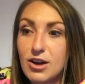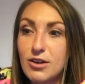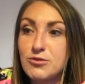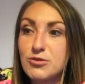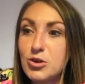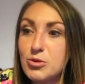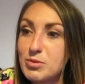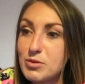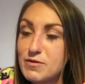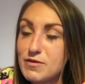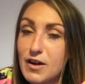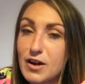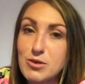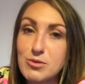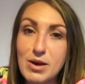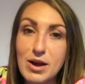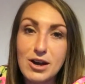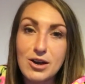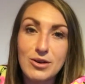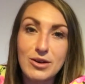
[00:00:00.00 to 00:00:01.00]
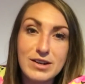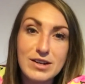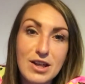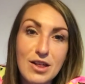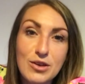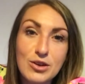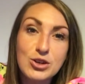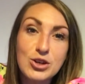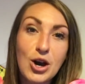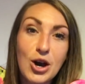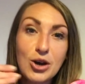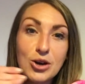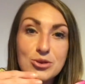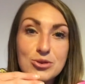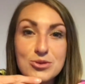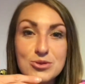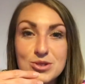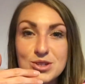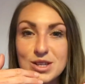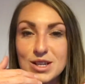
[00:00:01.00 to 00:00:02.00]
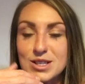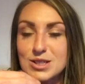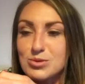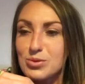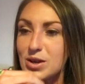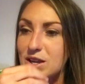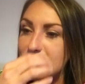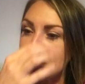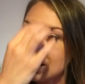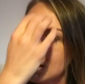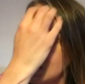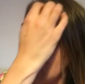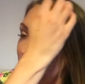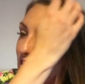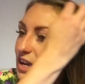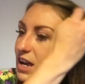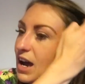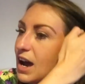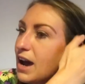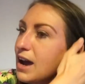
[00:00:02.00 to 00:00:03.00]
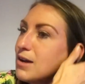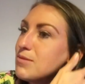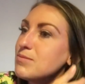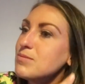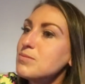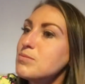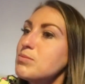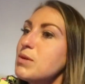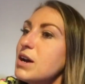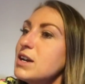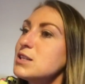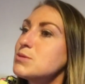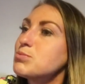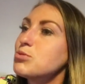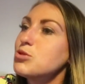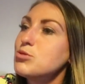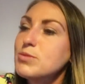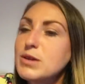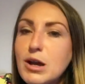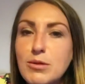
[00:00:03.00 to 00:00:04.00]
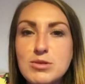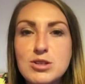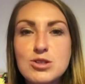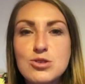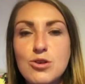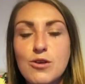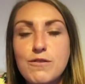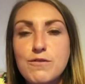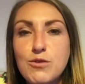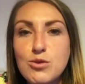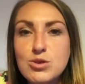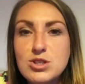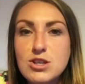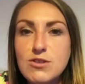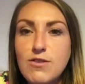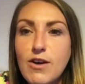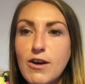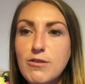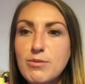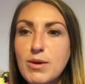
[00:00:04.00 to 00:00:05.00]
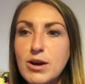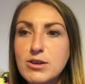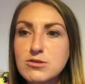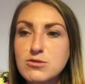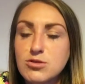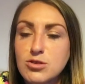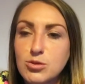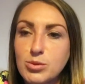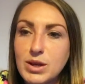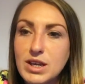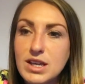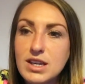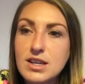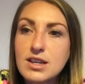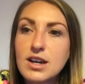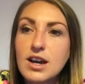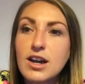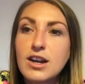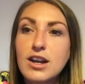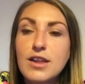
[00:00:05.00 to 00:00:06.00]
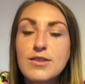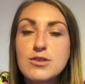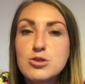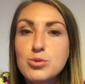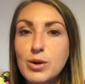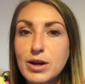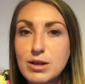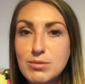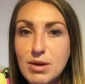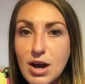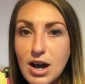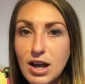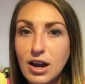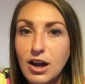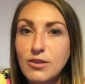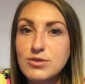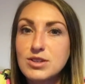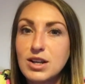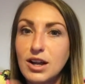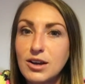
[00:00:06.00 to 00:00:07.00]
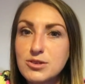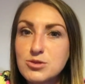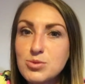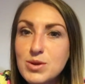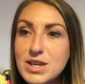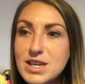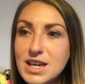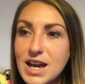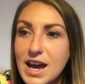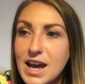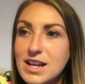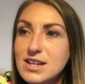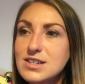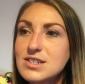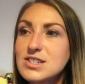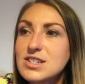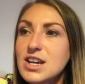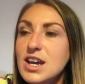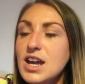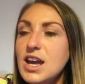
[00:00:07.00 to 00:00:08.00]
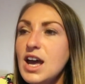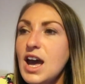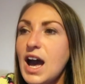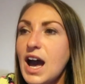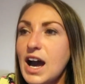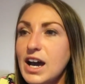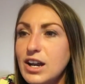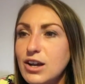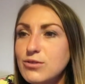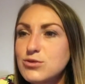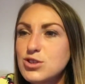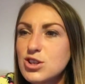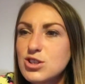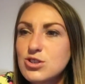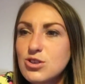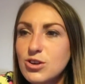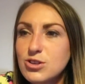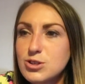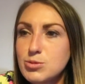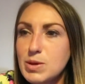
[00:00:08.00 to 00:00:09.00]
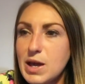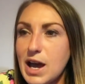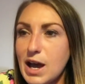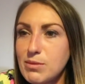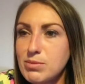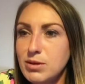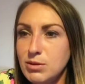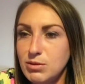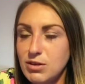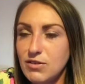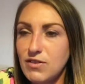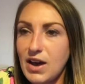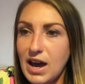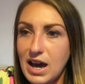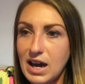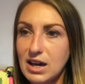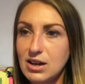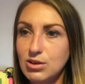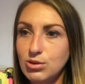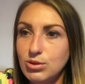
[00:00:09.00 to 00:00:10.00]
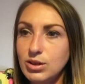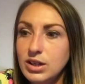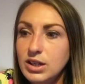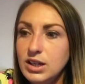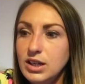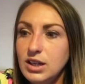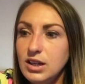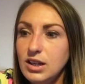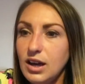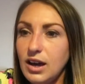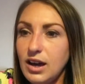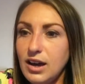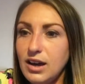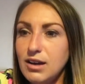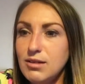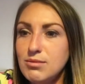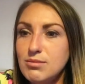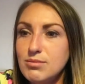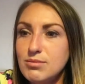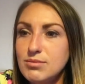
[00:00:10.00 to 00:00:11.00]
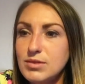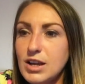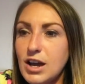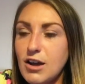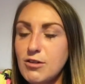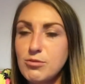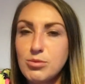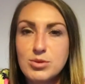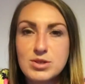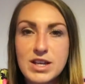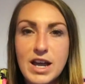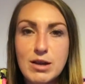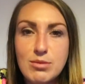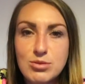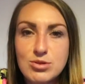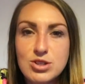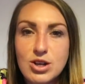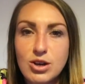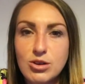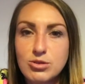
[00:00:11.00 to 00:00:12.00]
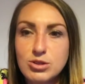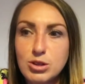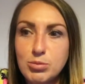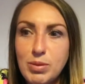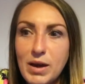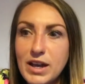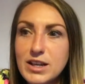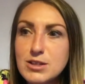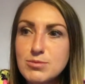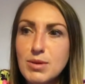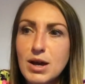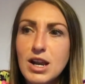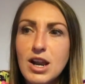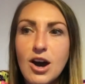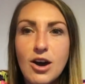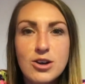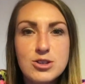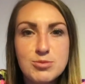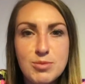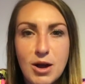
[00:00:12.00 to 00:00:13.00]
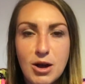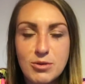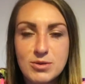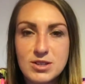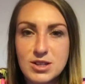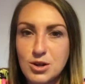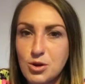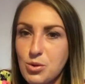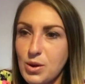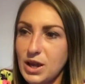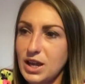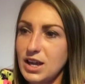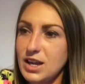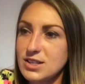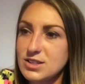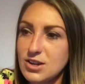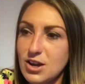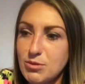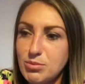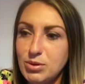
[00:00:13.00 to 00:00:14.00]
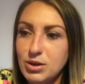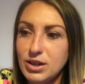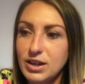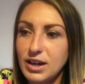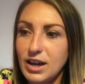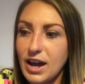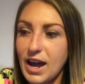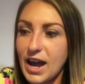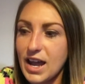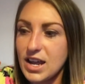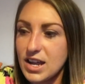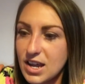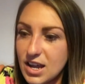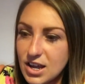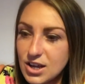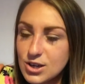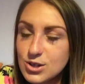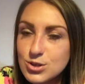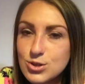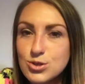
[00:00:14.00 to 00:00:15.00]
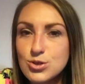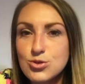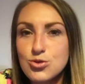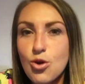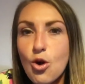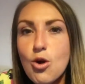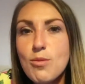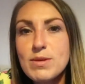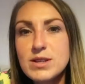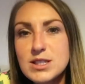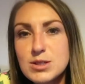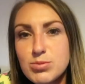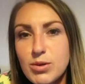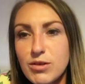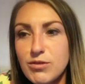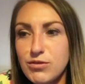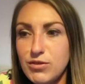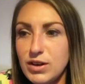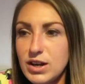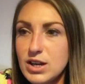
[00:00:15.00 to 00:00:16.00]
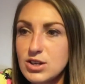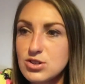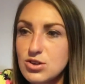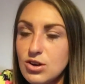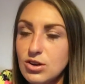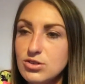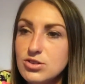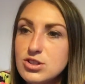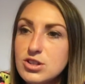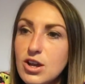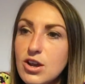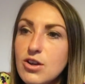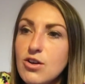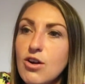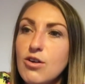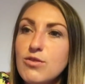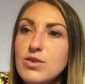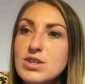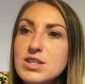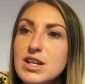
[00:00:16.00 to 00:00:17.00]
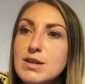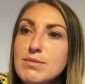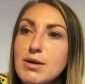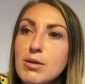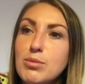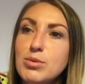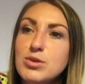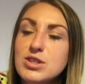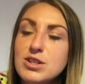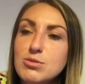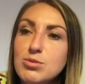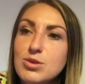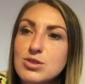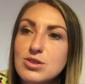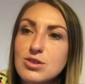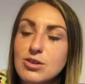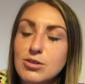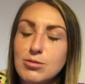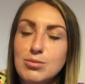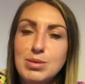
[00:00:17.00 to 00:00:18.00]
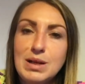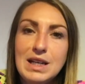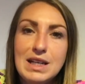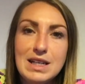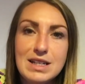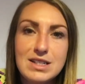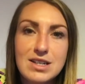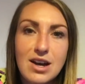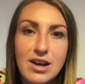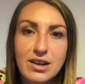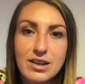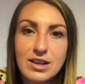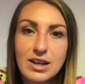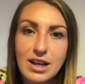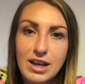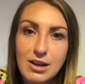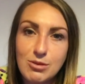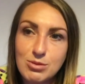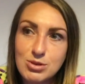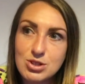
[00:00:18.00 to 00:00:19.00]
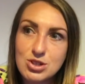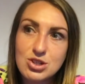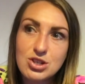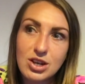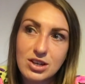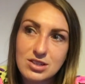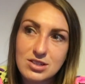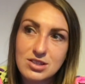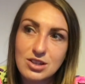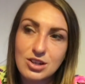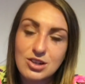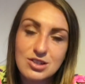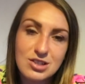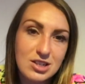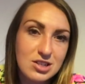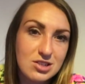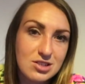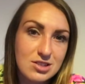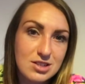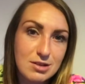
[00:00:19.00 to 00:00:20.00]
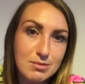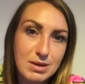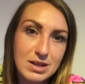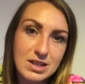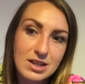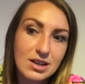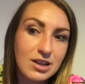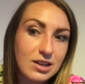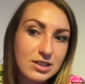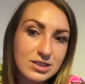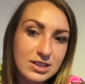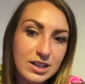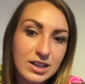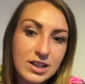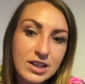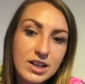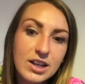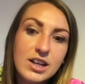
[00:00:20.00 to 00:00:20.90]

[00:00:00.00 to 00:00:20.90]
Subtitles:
I've not been very well. Another cold this week, but it's brought me up to sort of 45 miles for the week, another 20 mile after last weekend, and I've just got to be happy with how I was able to hold the pace. My last mile was the quickest. I put a storming sprint finish on, so obviously my body wasn't completely done. It was just the conditions that made it harder.